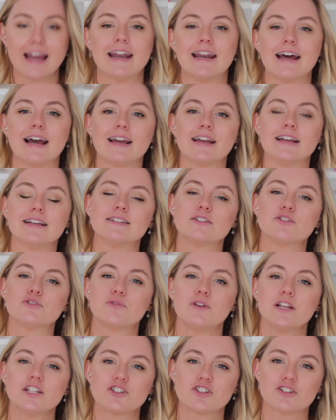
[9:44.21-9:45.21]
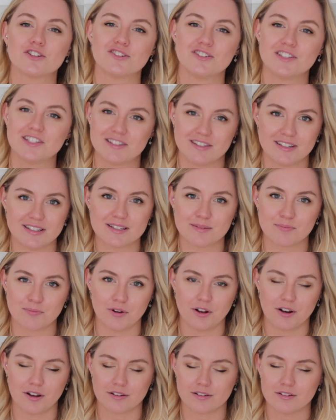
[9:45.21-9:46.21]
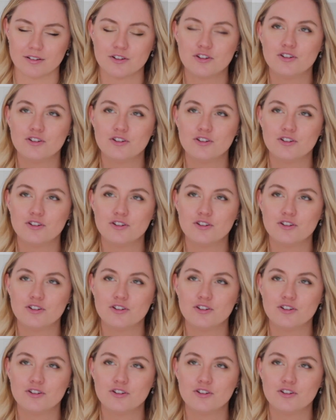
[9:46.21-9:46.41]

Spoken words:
and I switched to this product.